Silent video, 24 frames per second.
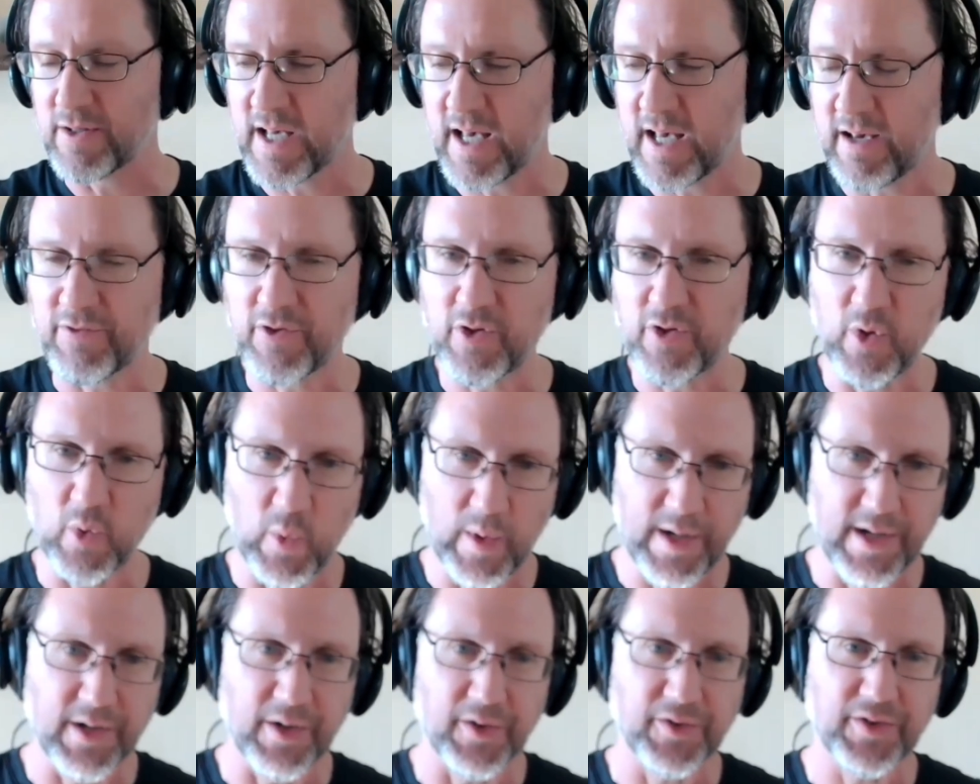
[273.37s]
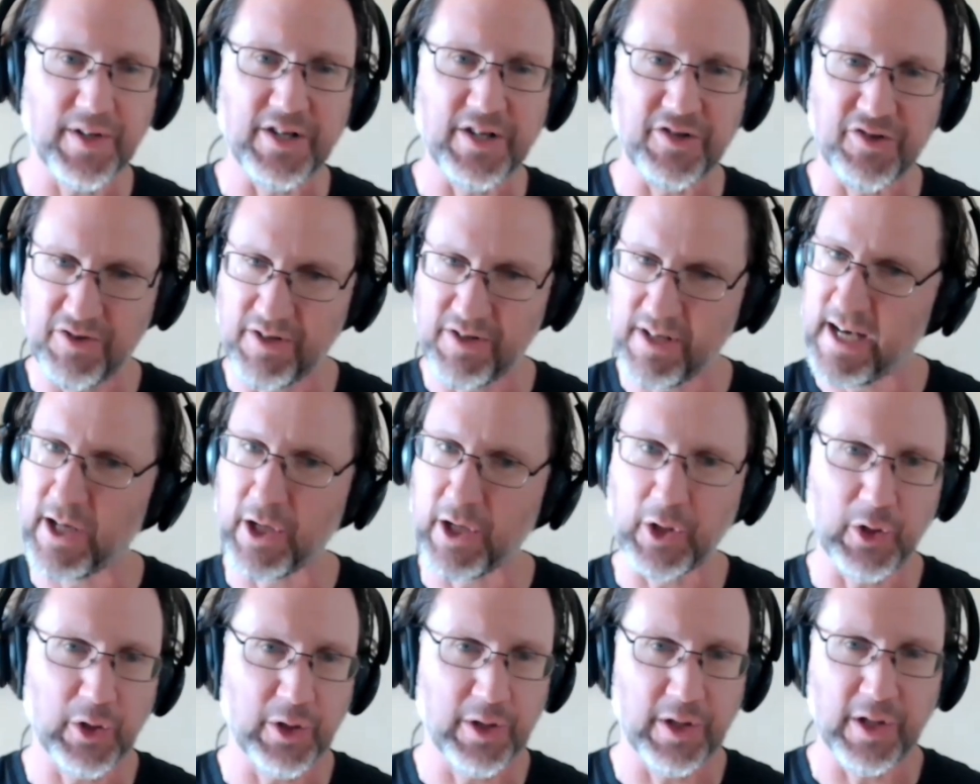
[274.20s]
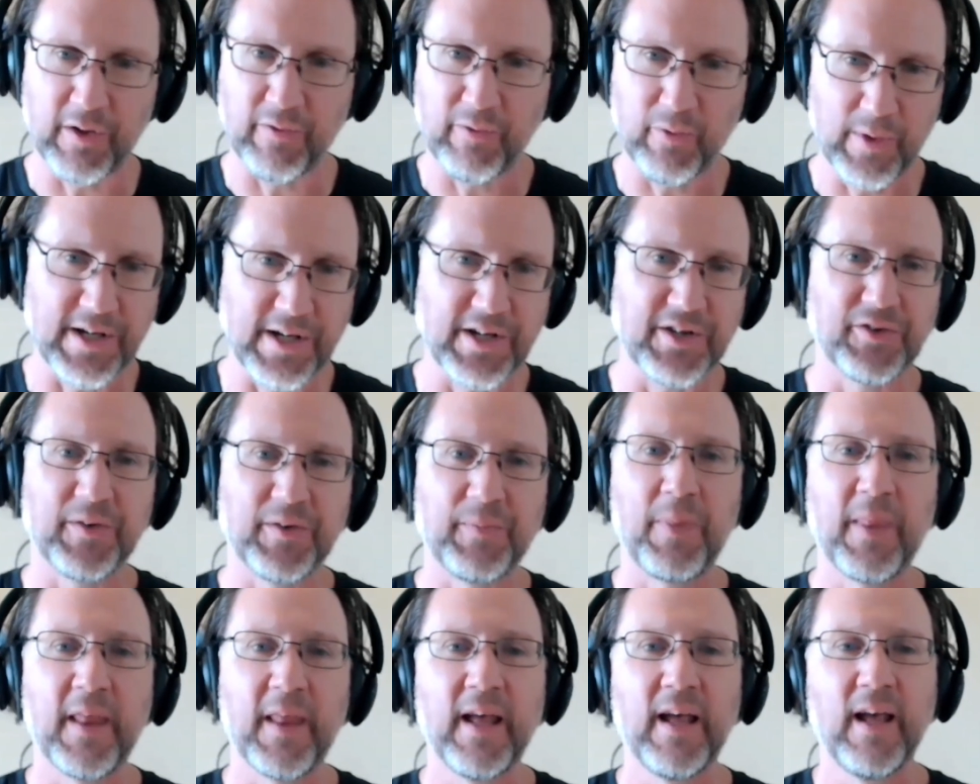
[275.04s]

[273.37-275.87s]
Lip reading: have two wheels is not a good enough reason.